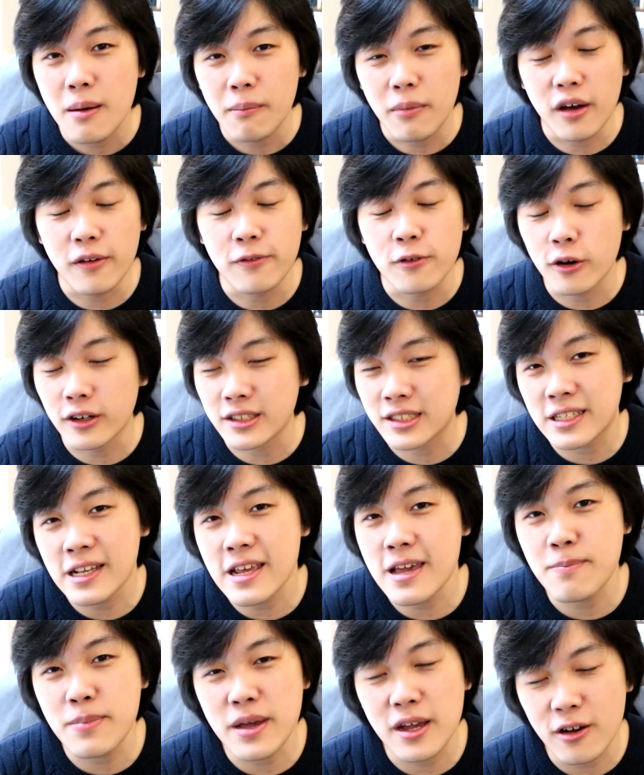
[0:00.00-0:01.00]
But if you are
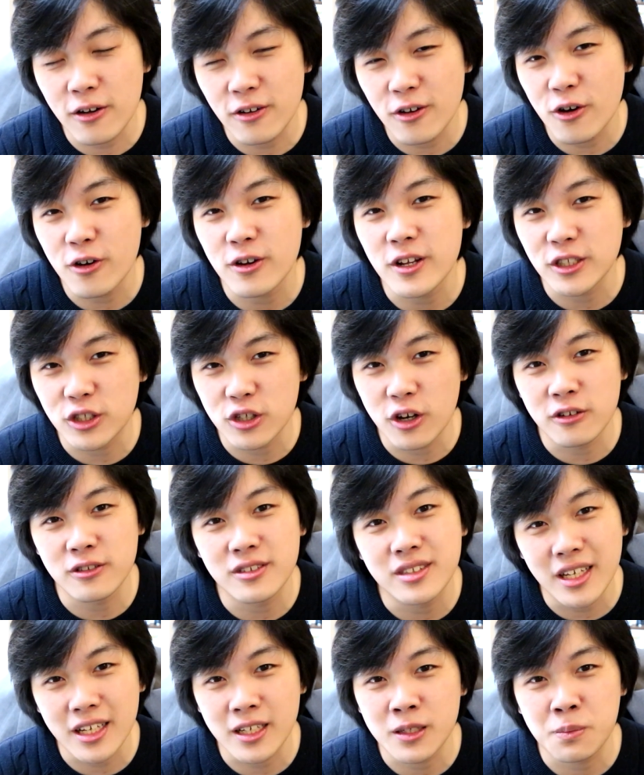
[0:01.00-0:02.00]
sleeping on Hody
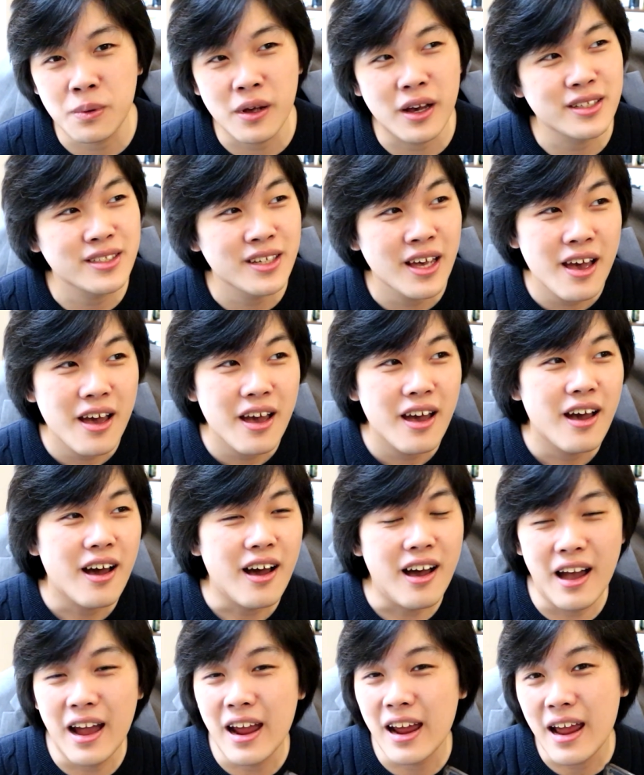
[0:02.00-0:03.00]
Jones 6+,
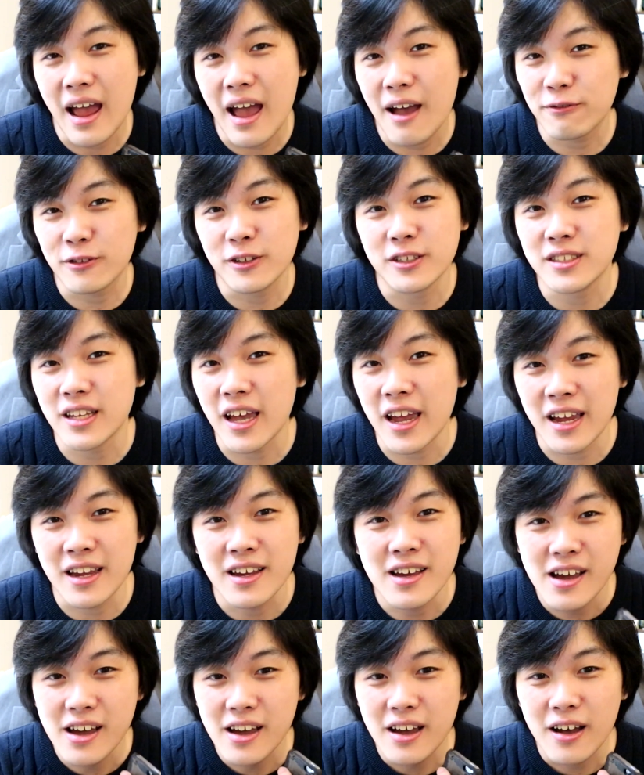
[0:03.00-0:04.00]
I have to
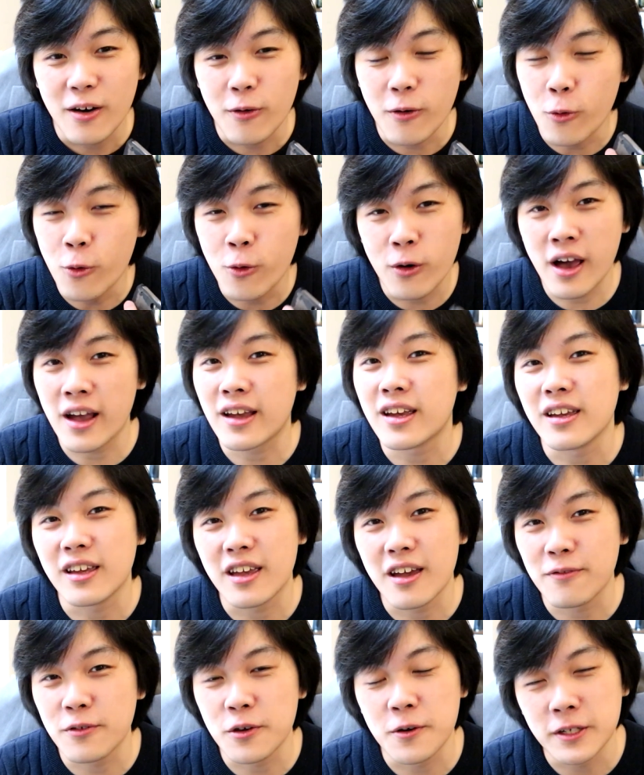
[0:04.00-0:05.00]
say, all I can
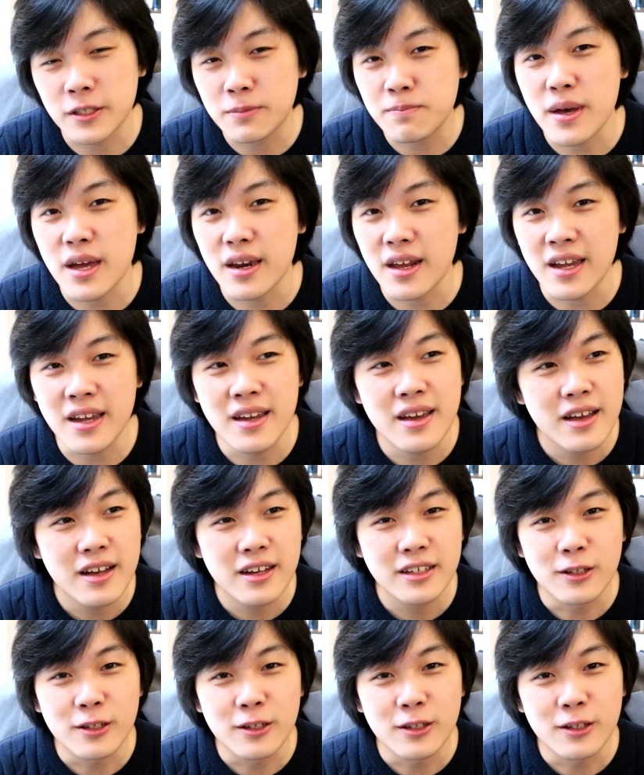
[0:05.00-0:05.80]
give you is pity.